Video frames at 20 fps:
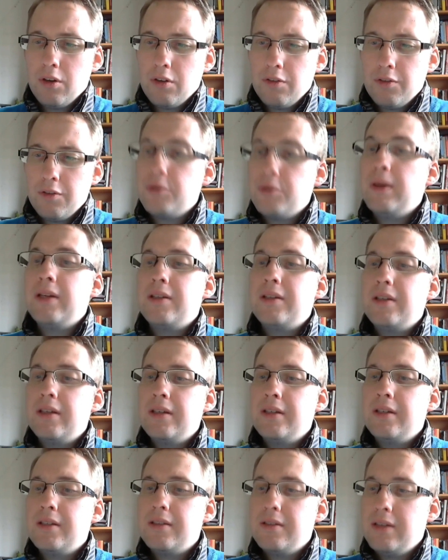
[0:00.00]
For twenty
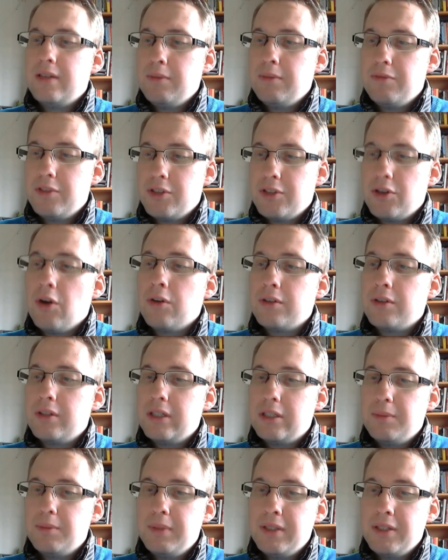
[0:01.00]
years the name Visconti
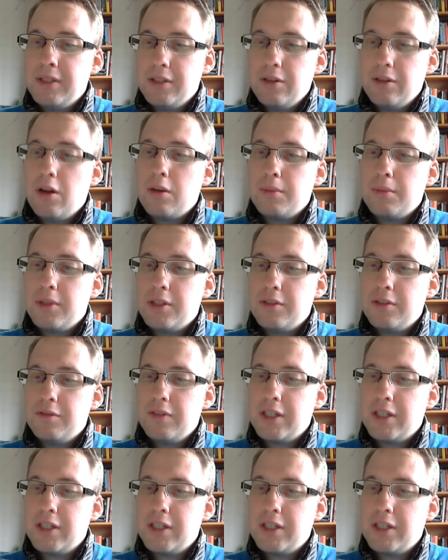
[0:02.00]
has been synonymous with